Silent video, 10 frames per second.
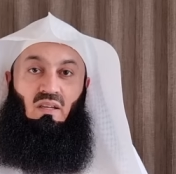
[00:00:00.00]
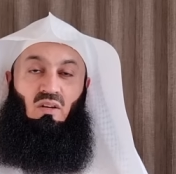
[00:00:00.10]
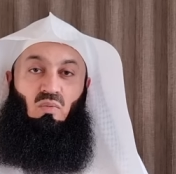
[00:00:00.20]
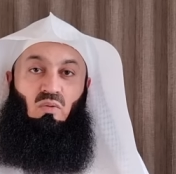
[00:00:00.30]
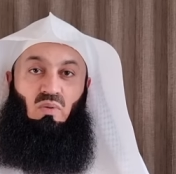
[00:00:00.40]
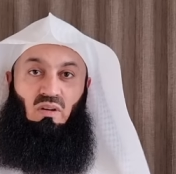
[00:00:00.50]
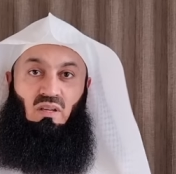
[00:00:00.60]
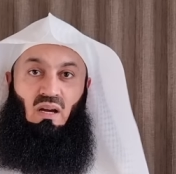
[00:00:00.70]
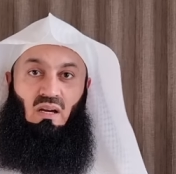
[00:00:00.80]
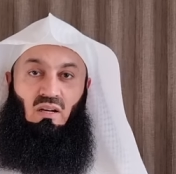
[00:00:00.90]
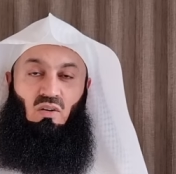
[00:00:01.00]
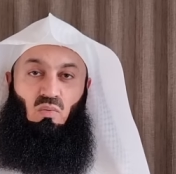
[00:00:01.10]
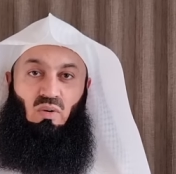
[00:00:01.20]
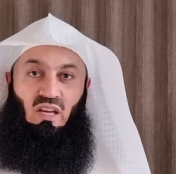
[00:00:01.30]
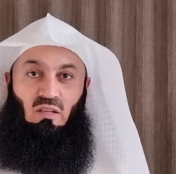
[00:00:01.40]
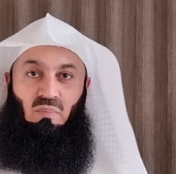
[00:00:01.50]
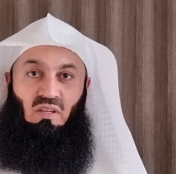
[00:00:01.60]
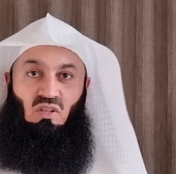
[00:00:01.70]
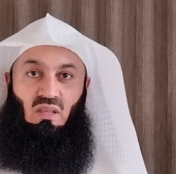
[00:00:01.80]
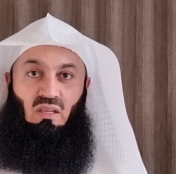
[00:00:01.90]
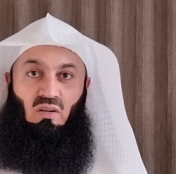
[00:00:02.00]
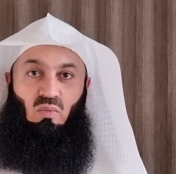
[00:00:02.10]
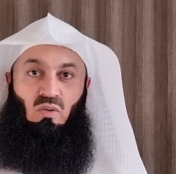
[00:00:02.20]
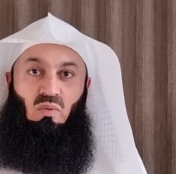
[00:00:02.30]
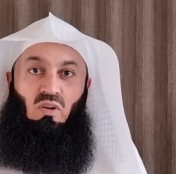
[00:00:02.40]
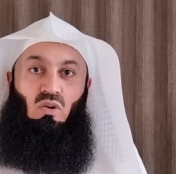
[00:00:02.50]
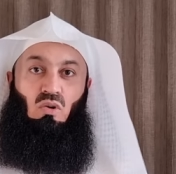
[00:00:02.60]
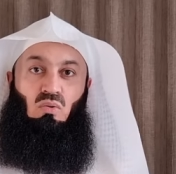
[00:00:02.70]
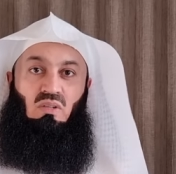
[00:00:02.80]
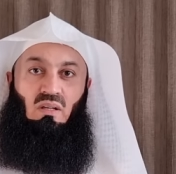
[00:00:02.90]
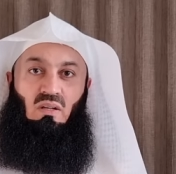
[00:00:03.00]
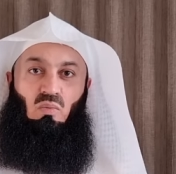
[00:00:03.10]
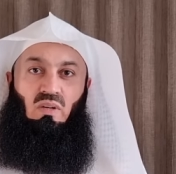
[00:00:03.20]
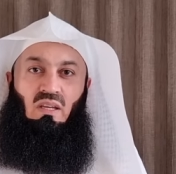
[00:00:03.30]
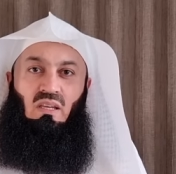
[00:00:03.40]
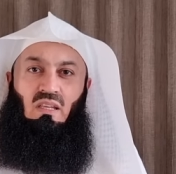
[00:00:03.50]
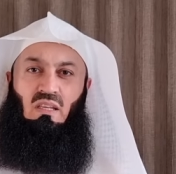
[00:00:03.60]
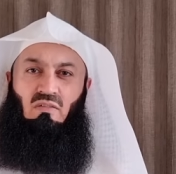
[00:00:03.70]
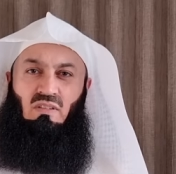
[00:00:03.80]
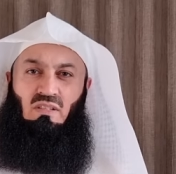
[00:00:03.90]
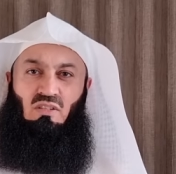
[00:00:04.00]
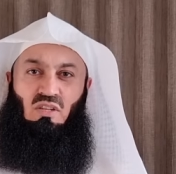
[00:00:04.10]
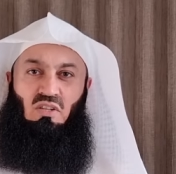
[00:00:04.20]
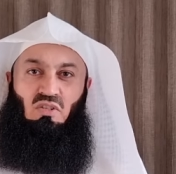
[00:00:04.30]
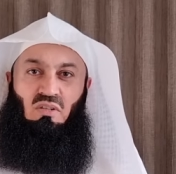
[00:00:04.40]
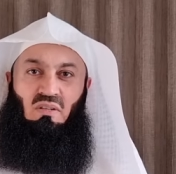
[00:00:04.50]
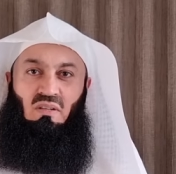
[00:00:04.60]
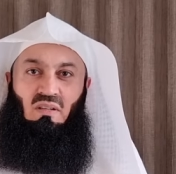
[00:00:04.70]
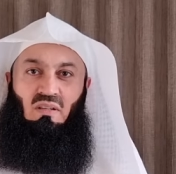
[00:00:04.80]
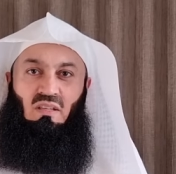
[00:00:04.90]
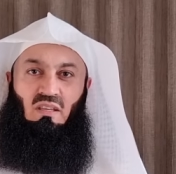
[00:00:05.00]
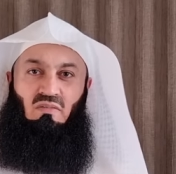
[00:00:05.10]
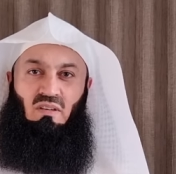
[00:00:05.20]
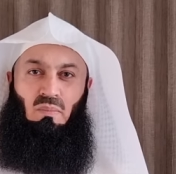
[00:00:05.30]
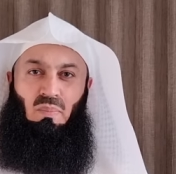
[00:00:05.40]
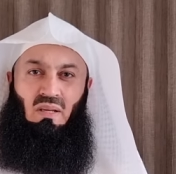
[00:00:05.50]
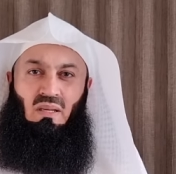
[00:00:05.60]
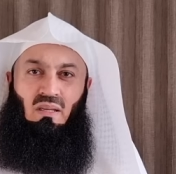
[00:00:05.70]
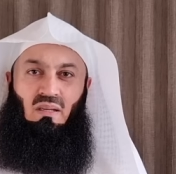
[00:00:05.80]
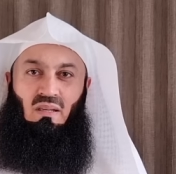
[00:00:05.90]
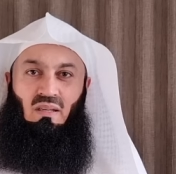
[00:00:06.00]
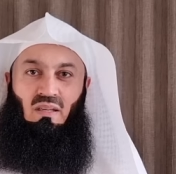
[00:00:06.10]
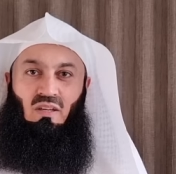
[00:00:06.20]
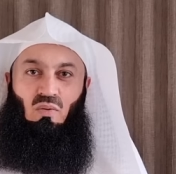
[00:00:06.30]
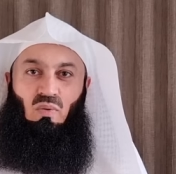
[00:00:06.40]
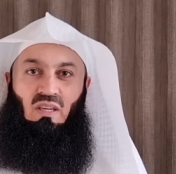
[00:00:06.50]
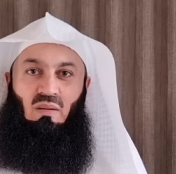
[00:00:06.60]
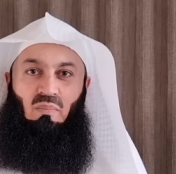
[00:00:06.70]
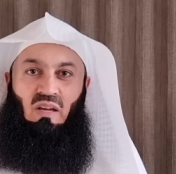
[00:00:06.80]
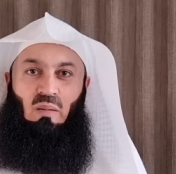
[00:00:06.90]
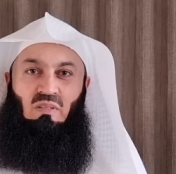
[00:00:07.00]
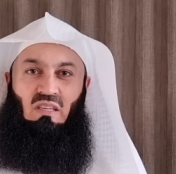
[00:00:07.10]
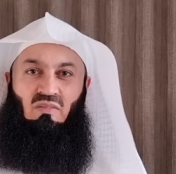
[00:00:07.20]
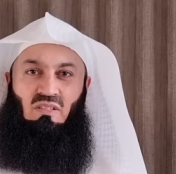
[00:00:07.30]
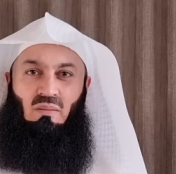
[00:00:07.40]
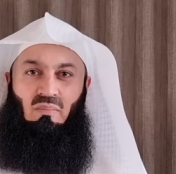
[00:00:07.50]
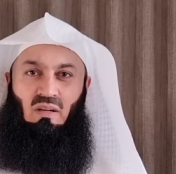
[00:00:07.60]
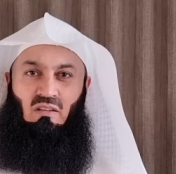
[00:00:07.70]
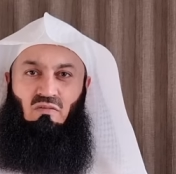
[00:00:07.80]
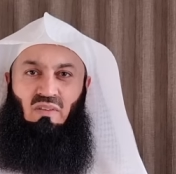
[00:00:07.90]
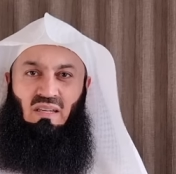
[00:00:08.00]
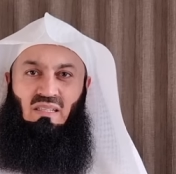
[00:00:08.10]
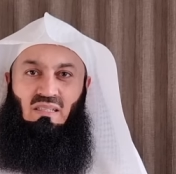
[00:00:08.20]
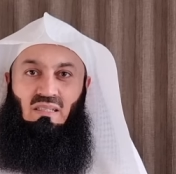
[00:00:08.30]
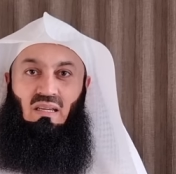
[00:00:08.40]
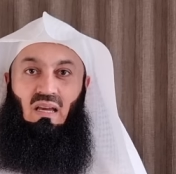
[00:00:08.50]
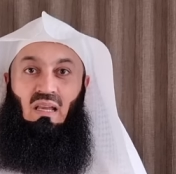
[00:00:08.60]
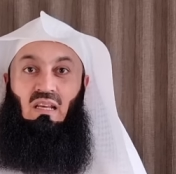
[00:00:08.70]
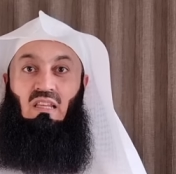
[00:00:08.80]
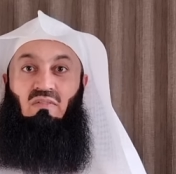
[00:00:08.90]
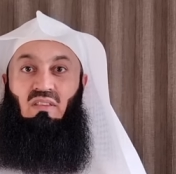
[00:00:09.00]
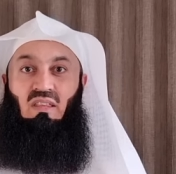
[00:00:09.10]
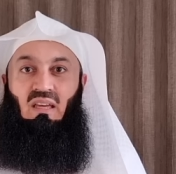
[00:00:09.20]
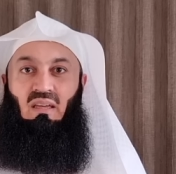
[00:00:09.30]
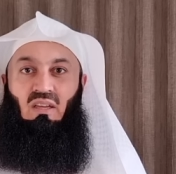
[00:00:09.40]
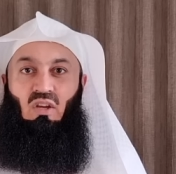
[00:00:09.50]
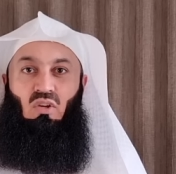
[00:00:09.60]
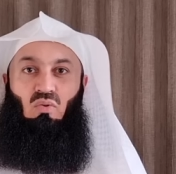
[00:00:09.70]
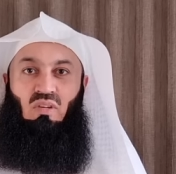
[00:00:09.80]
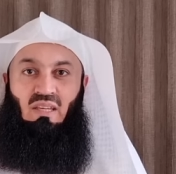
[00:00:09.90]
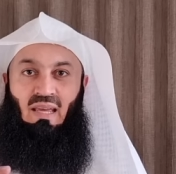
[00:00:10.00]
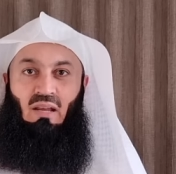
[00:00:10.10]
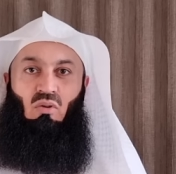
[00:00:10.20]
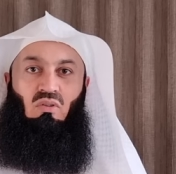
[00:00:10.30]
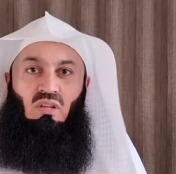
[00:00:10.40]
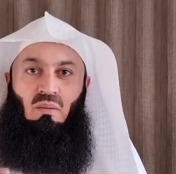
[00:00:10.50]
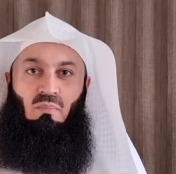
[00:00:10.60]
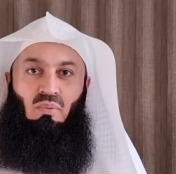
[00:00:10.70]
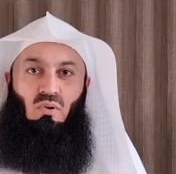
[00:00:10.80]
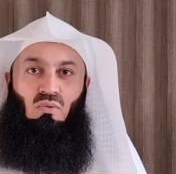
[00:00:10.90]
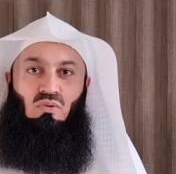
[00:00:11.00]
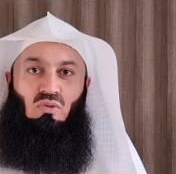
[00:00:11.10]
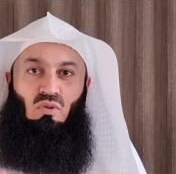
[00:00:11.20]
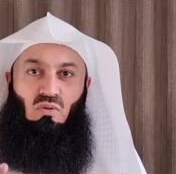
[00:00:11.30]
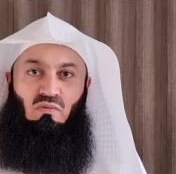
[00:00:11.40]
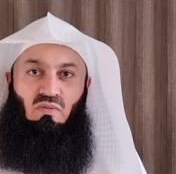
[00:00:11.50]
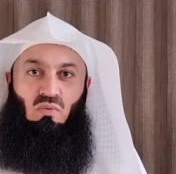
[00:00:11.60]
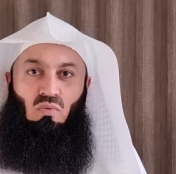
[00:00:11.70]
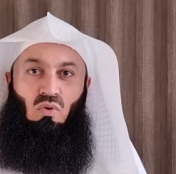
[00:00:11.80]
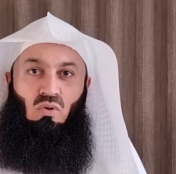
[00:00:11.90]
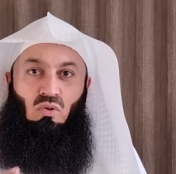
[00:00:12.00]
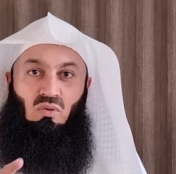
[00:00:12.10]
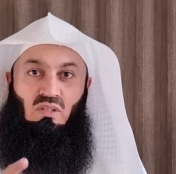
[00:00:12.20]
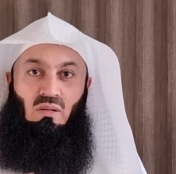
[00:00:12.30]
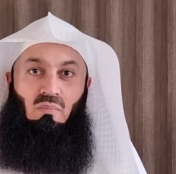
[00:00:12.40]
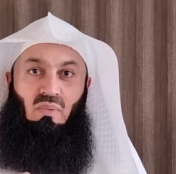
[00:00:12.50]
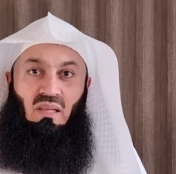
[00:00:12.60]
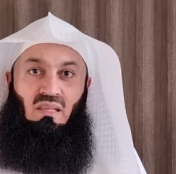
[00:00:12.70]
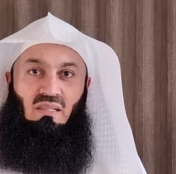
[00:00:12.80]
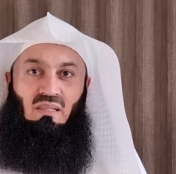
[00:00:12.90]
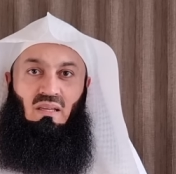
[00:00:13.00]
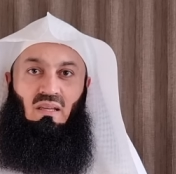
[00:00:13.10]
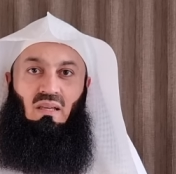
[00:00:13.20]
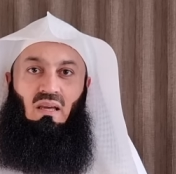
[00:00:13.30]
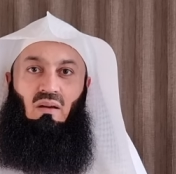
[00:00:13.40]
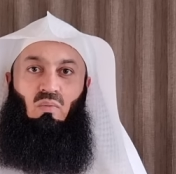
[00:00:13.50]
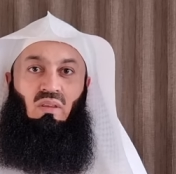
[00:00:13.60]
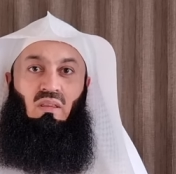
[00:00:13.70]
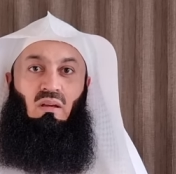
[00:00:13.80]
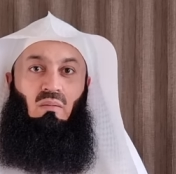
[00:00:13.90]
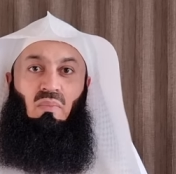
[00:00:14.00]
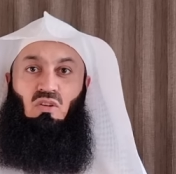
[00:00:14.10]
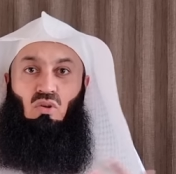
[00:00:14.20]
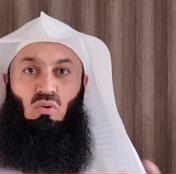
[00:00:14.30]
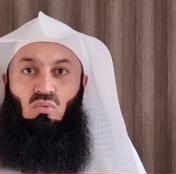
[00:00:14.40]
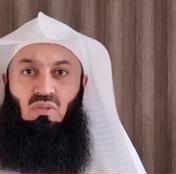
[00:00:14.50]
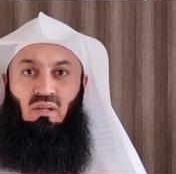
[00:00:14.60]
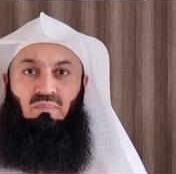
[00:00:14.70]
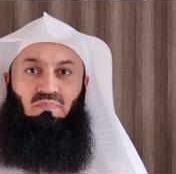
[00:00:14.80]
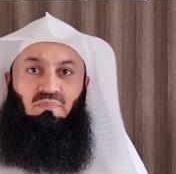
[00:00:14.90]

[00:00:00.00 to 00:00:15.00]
When we're young, we help each other. When we're older, we can give a suggestion, give an opinion, we can perhaps give some advice and leave it there. You cannot impose your view on your siblings when they are much older